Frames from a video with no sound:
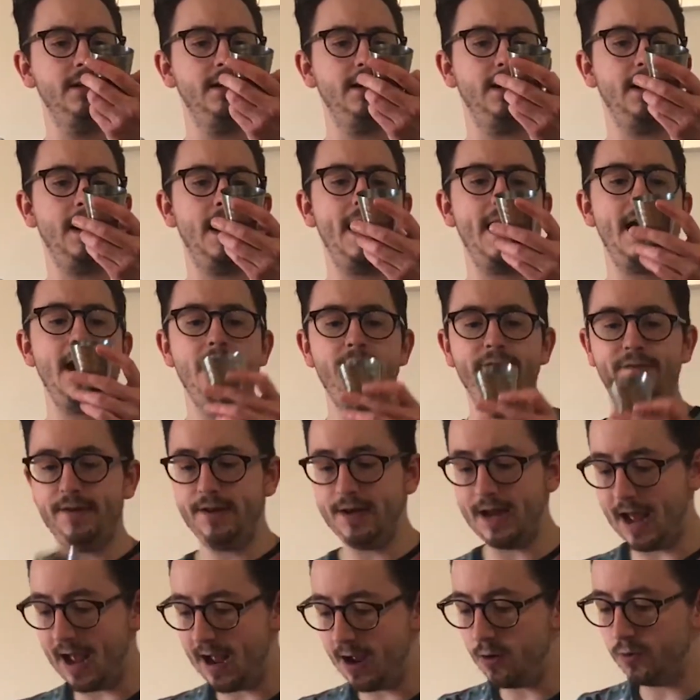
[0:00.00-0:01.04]

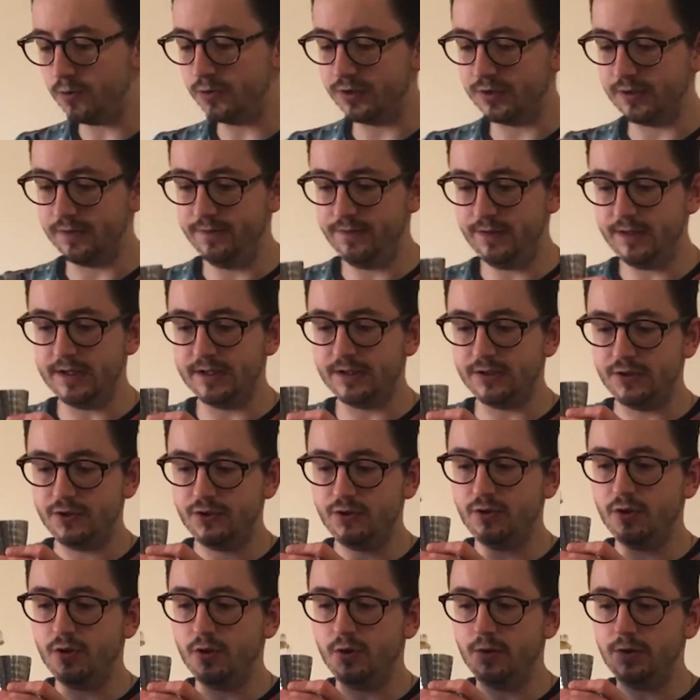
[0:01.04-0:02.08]
1/2 ounce of this,
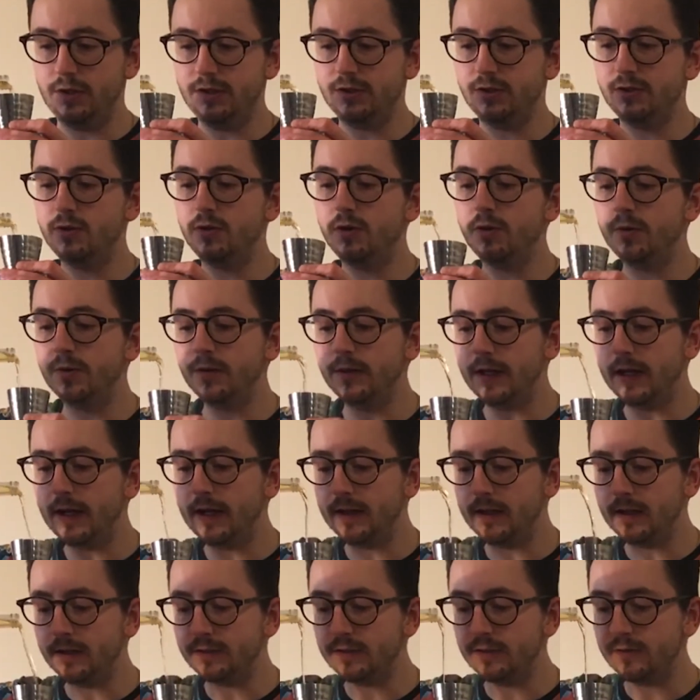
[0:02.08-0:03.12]
so let's go with
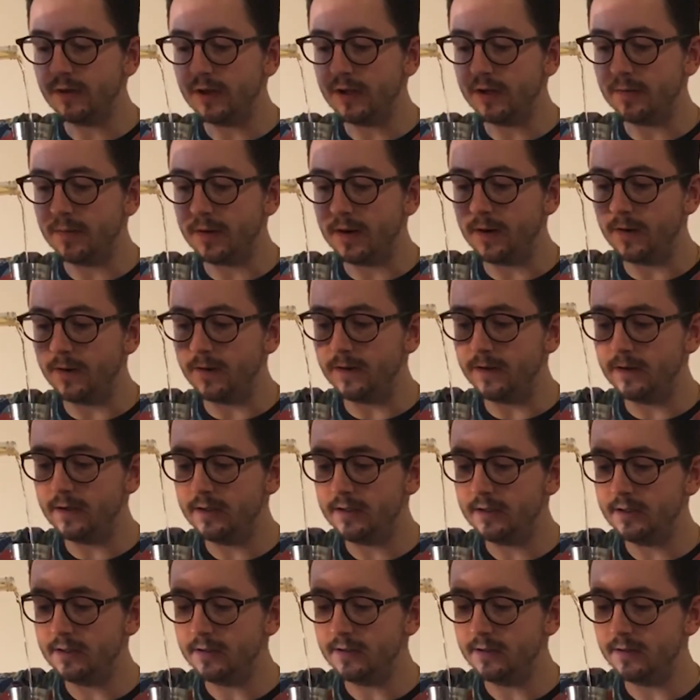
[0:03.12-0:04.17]
that. That's around about
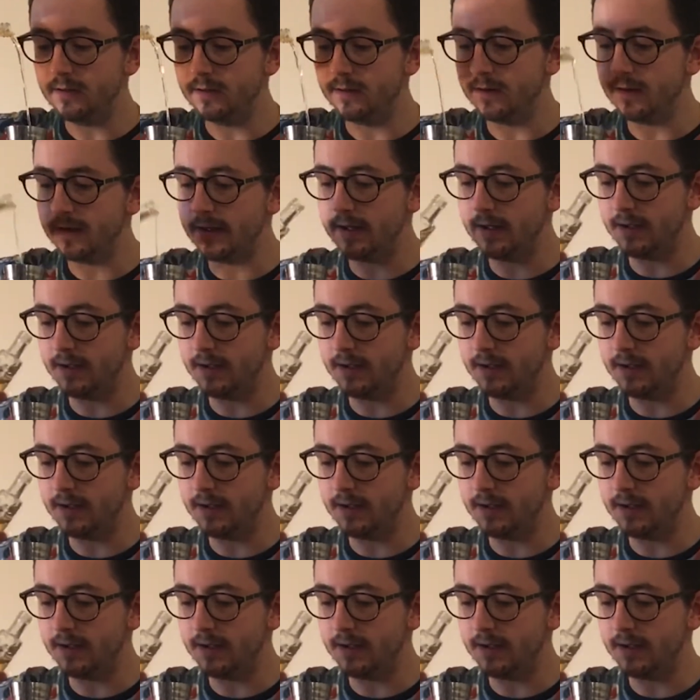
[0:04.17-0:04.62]
there.